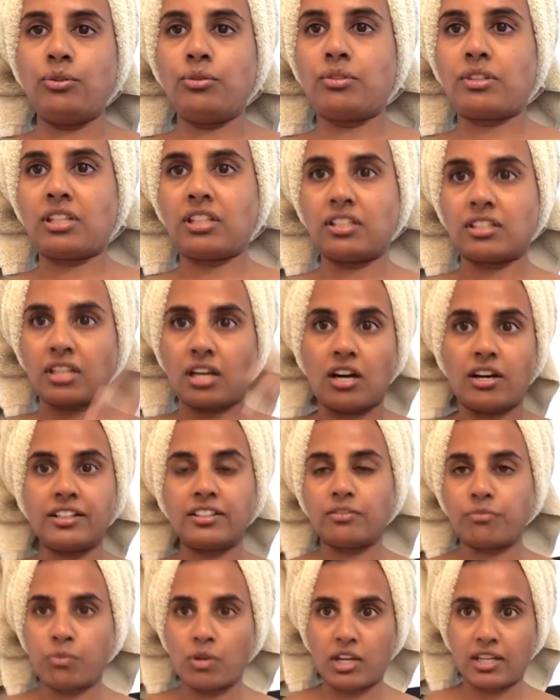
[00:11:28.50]
can kind
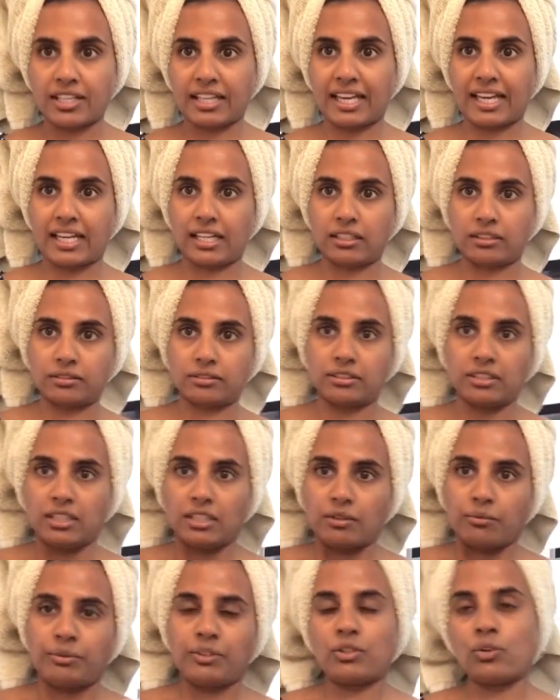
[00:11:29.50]
of work out
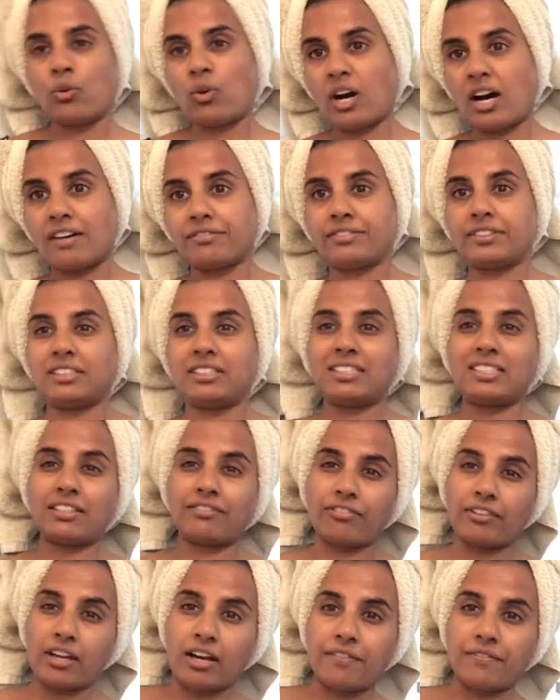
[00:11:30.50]
with your oven,
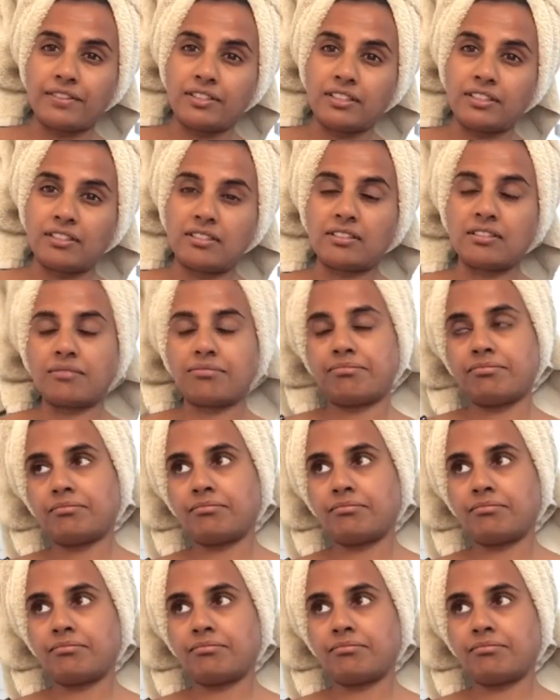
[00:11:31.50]
different ovens